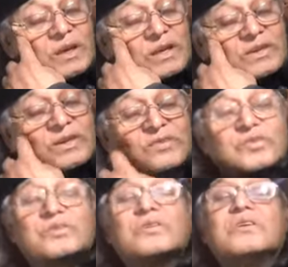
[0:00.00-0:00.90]
It
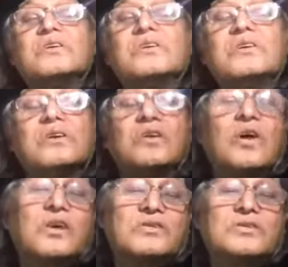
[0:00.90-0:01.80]
is
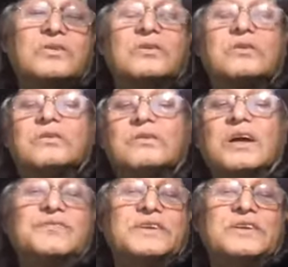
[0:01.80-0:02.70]
not
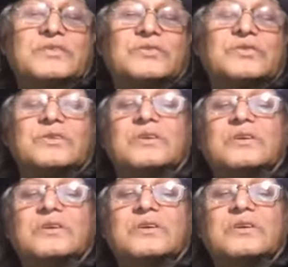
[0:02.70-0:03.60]
evidence
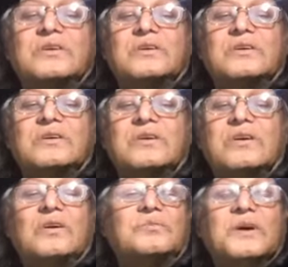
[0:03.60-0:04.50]

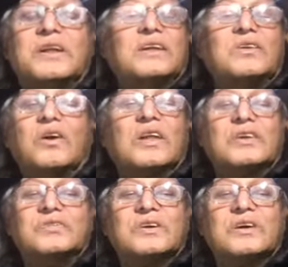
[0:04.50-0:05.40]
of any
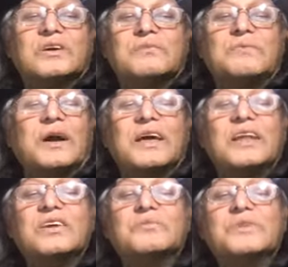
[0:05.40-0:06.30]
knowledge by
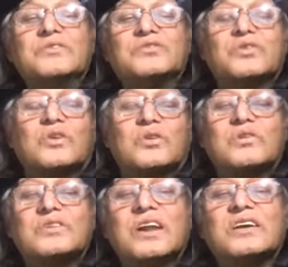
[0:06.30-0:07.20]
any of his
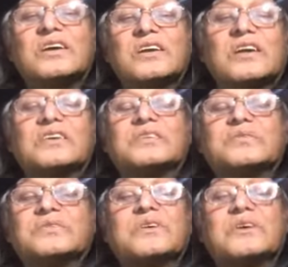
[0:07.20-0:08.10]
so-called
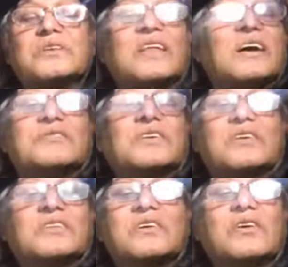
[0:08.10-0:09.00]
relatives. They haven't
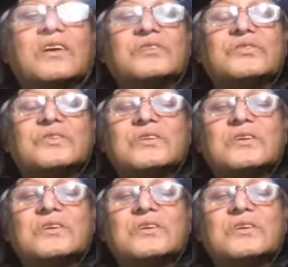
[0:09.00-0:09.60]
got the knowledge.